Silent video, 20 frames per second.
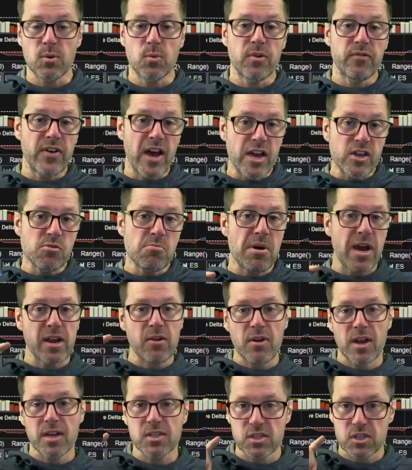And when value
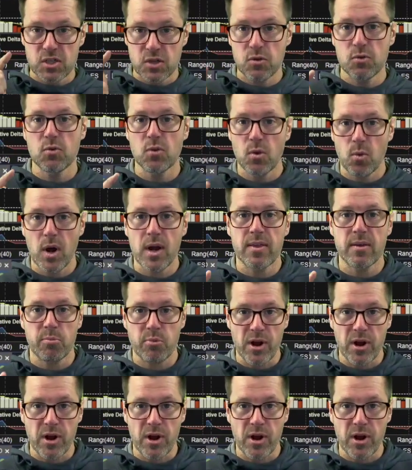migrates to where the